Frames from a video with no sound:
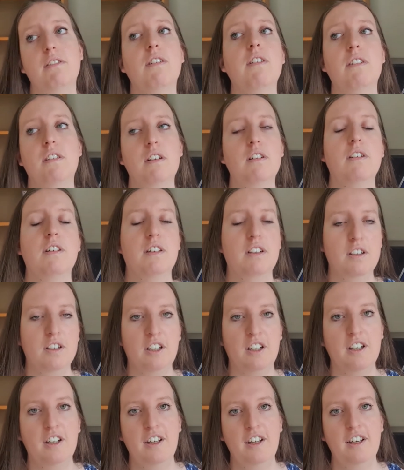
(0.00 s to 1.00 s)

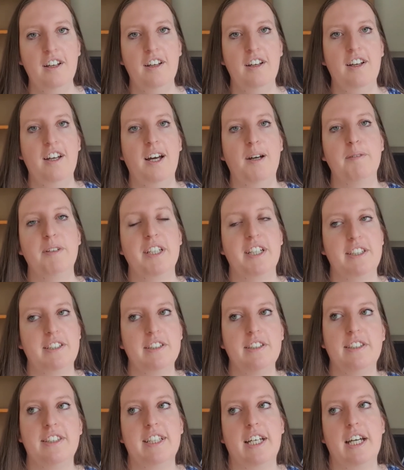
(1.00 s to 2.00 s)
I mean, I
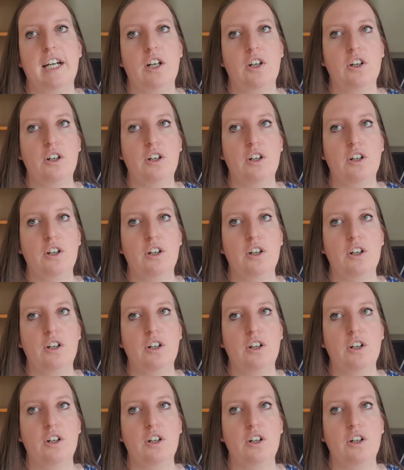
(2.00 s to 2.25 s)
did say, oh,